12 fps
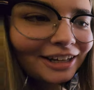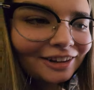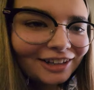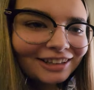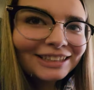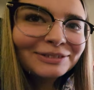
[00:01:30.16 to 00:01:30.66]
get a
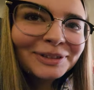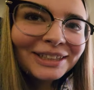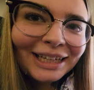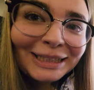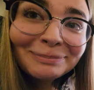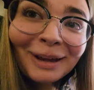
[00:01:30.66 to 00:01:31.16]
look at this very
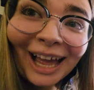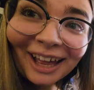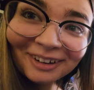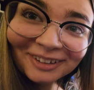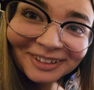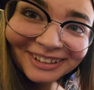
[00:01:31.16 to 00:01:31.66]
nice
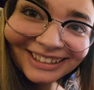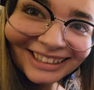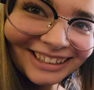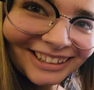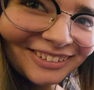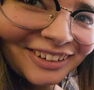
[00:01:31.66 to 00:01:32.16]
pattern
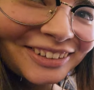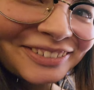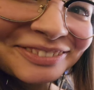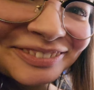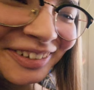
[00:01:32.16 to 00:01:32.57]
yeah. on the